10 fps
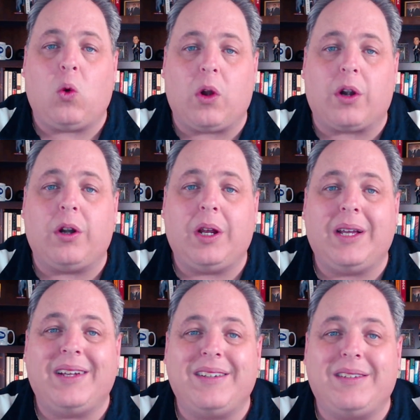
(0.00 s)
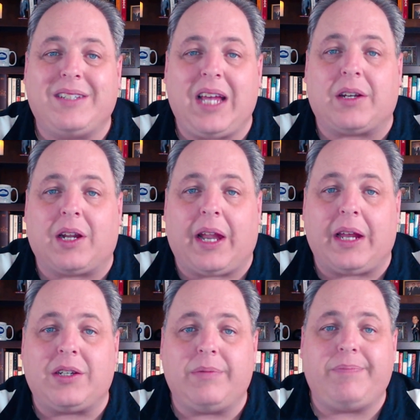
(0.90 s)
quarter set
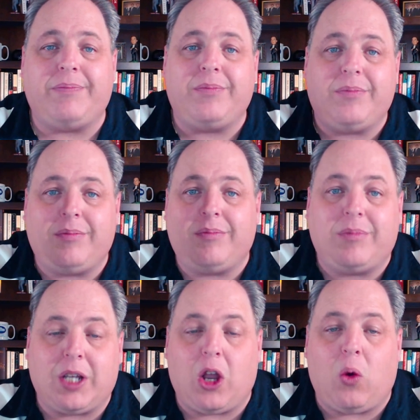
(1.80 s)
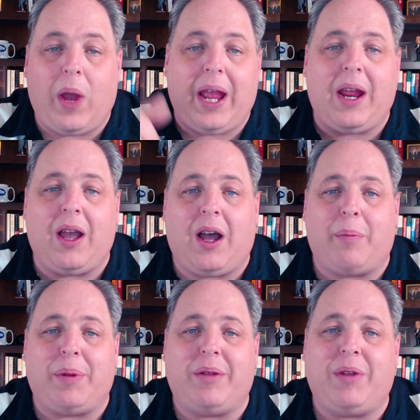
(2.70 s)
collection to go way
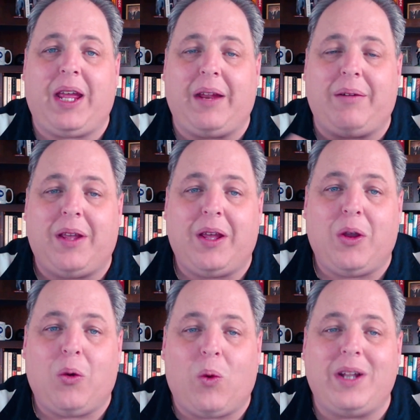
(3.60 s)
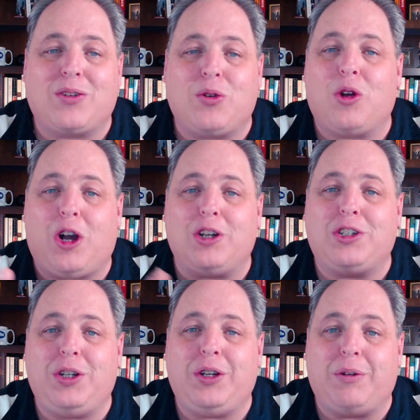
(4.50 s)
up in what it's going to
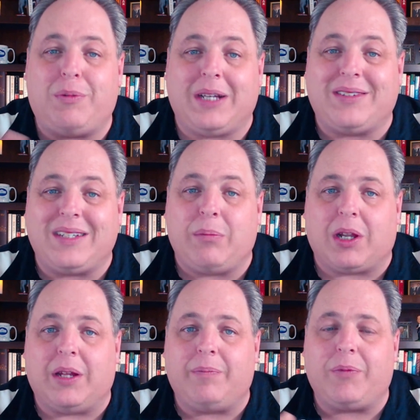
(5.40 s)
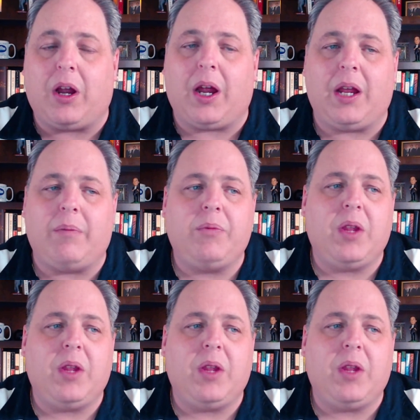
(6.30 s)
cost you to assemble it. All right.